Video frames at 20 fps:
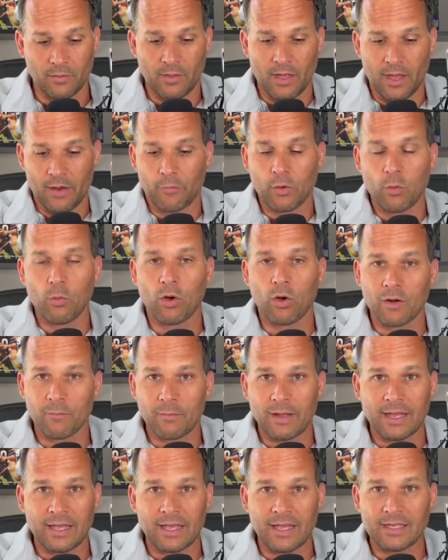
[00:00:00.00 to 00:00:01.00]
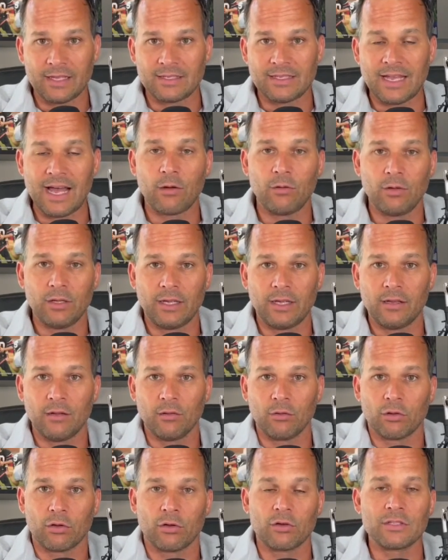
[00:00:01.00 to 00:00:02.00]
every one of my kids not only
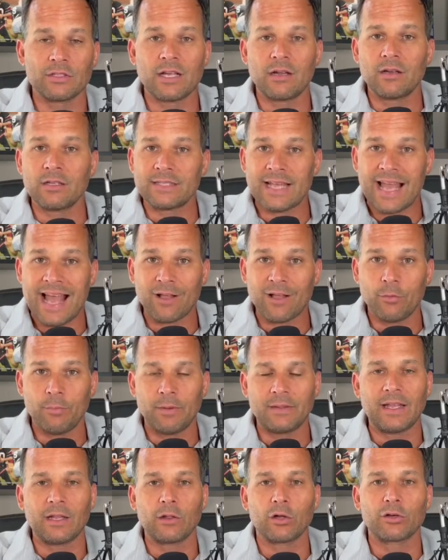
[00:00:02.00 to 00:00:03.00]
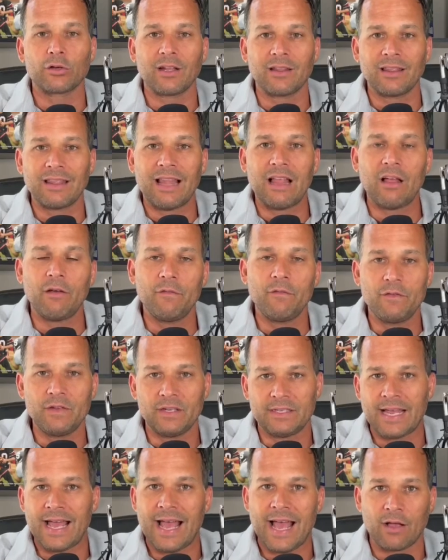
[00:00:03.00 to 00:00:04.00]
learns how to tackle, but they learn to love to
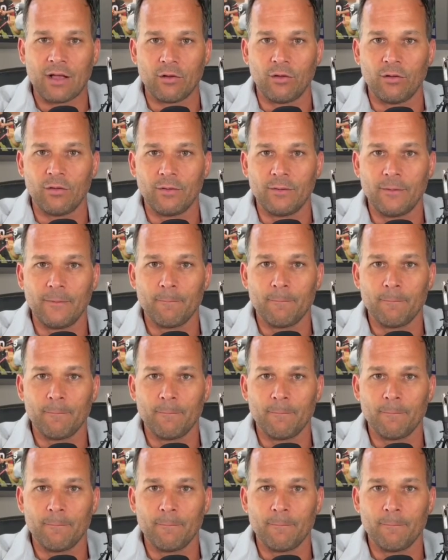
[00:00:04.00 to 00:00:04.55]
tackle.